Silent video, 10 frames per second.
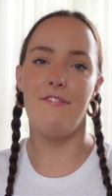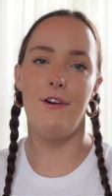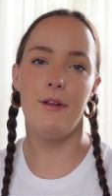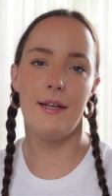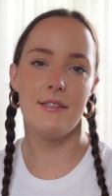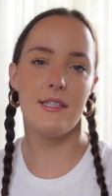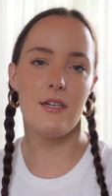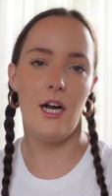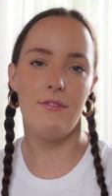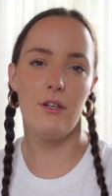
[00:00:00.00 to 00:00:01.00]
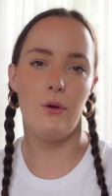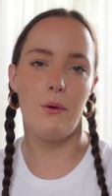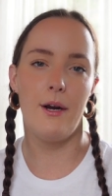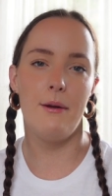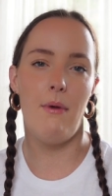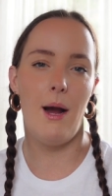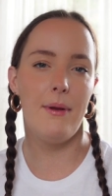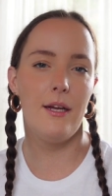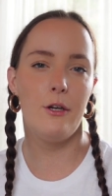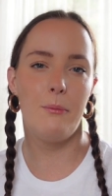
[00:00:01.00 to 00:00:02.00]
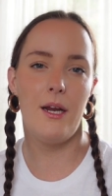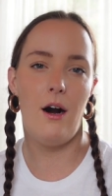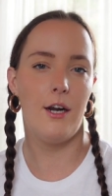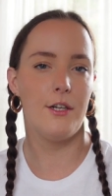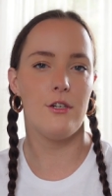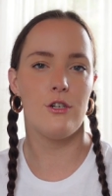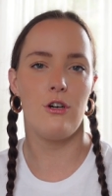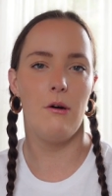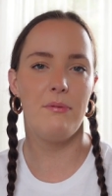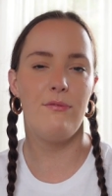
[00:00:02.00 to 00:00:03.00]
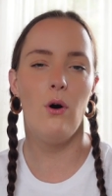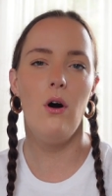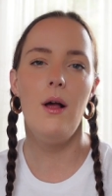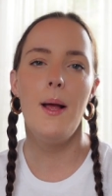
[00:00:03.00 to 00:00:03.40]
feel like this is kind of a look where it might be a little bit harder to shop for,